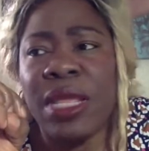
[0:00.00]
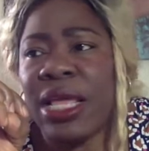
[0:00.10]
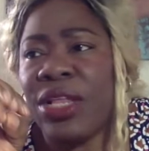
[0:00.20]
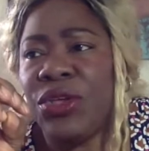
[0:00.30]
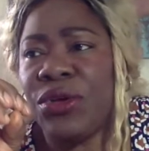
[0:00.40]

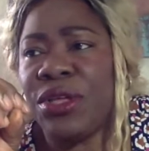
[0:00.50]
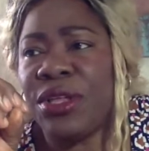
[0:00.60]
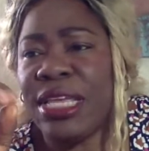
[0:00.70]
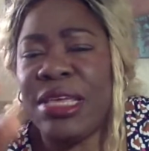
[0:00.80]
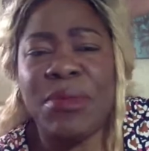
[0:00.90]
And you
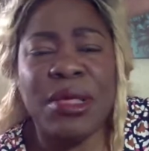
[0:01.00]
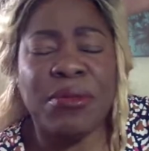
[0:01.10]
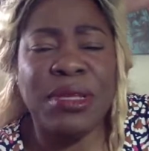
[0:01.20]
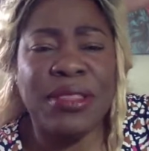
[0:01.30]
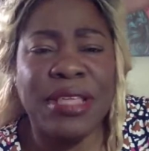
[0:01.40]
can email
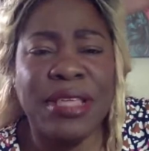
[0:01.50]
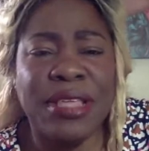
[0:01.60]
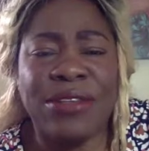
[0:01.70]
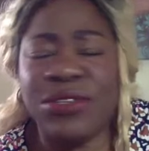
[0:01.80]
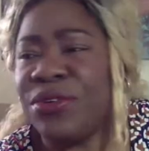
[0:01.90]
me the
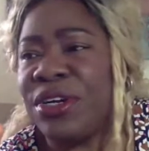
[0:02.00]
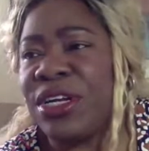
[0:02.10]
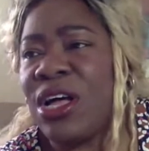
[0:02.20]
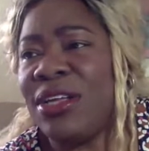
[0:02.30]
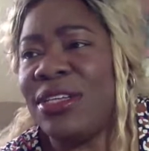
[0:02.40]
answer at
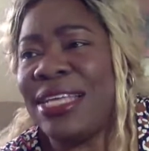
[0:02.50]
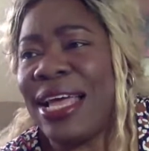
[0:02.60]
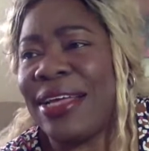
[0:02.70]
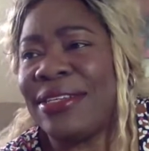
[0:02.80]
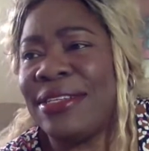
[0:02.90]

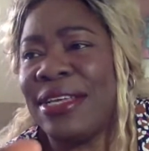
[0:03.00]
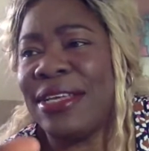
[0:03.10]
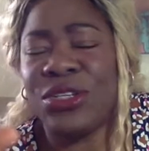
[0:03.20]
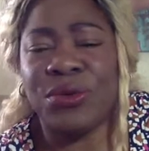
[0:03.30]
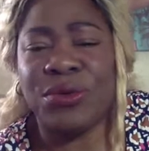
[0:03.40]

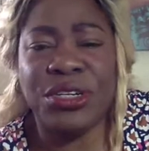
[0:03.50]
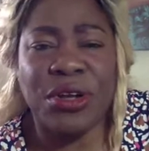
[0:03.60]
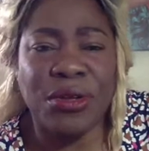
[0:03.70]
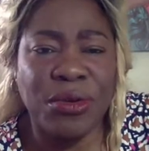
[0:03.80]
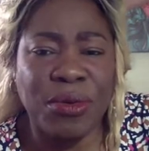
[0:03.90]

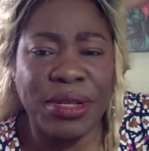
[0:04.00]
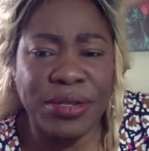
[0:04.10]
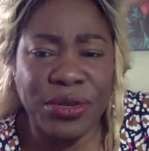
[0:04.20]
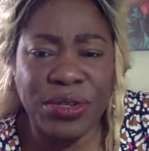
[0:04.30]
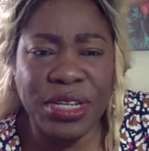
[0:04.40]

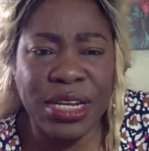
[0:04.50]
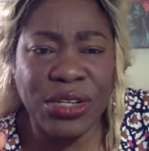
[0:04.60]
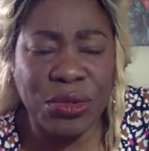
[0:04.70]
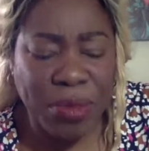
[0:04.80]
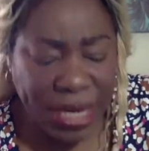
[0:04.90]
contact@tochi.us or send
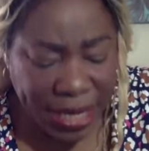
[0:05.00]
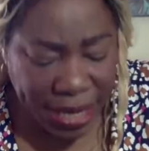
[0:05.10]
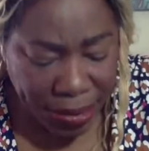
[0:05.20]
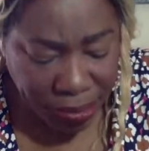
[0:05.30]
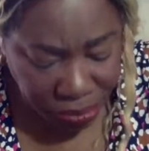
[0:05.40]
it to my DM.